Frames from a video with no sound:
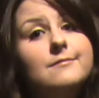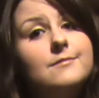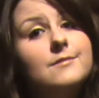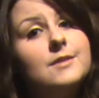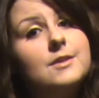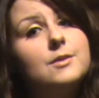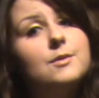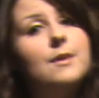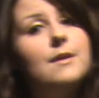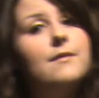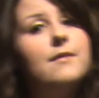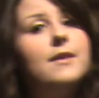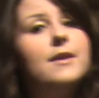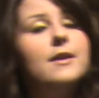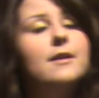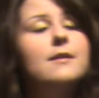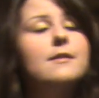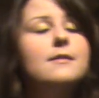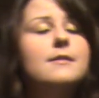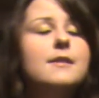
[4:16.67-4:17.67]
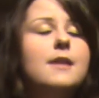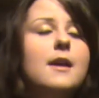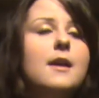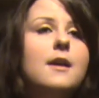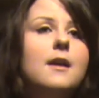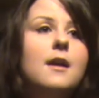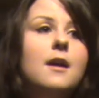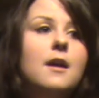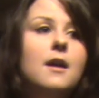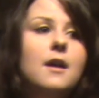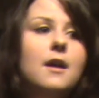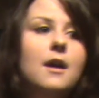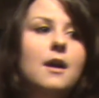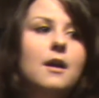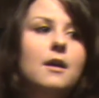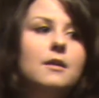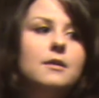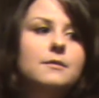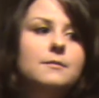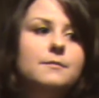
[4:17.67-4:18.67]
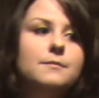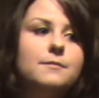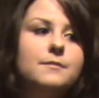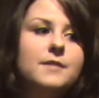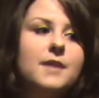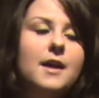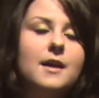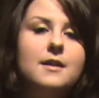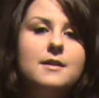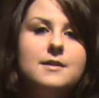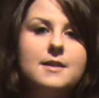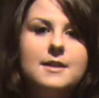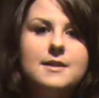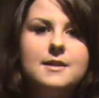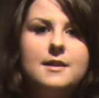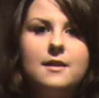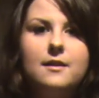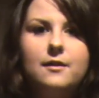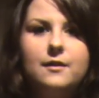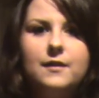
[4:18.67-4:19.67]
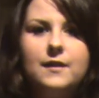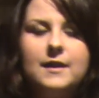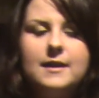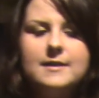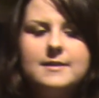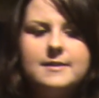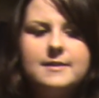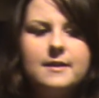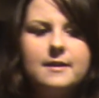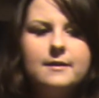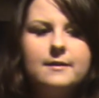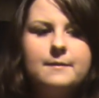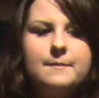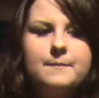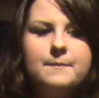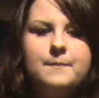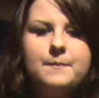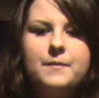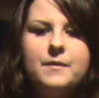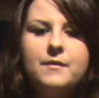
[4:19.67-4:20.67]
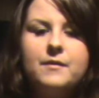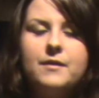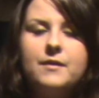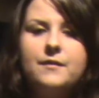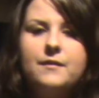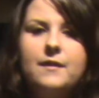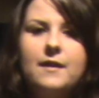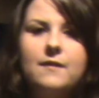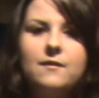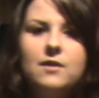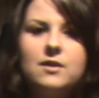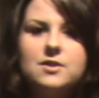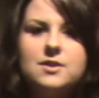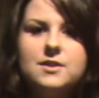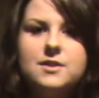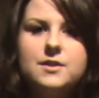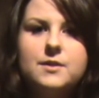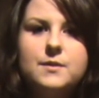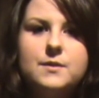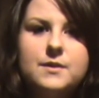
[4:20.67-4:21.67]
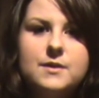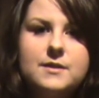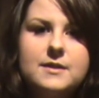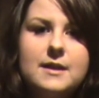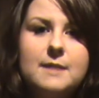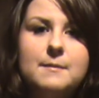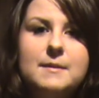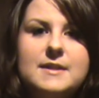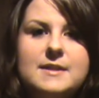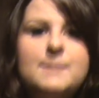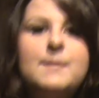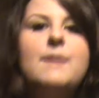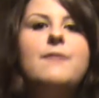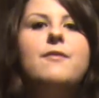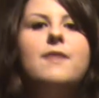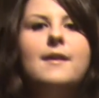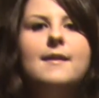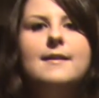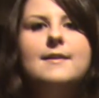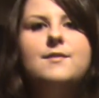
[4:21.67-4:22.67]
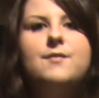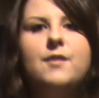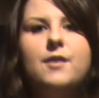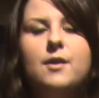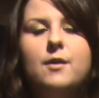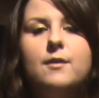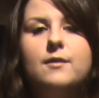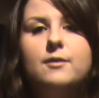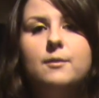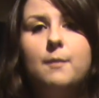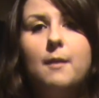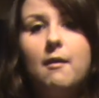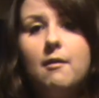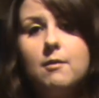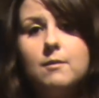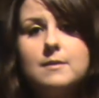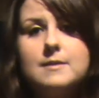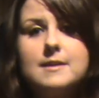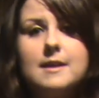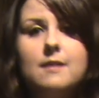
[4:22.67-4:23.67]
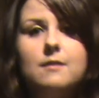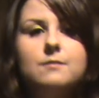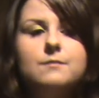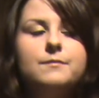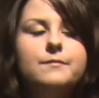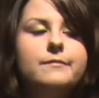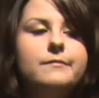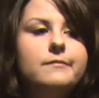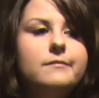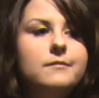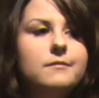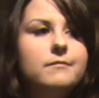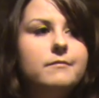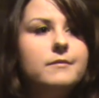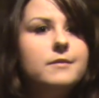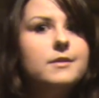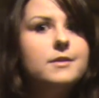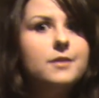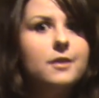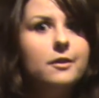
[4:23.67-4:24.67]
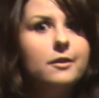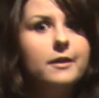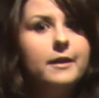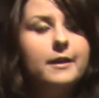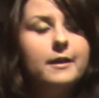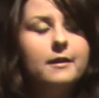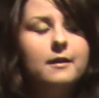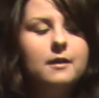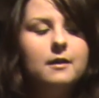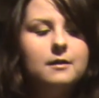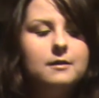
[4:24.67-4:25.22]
That's what I figured. Yeah, because that's another thing is, for the 5 Luscious Losers, I missed my Friday's video because our power was out. Sorry.